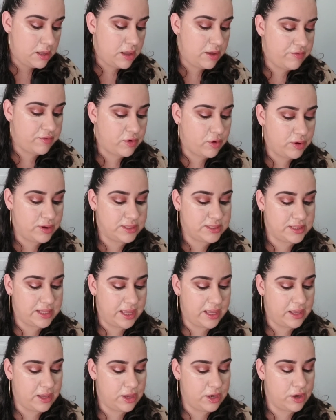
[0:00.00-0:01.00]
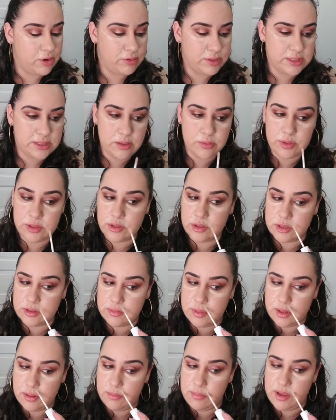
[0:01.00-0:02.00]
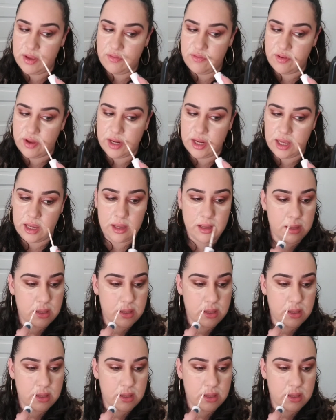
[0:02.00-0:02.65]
Of course, like, you know, when someone tells me to be funny,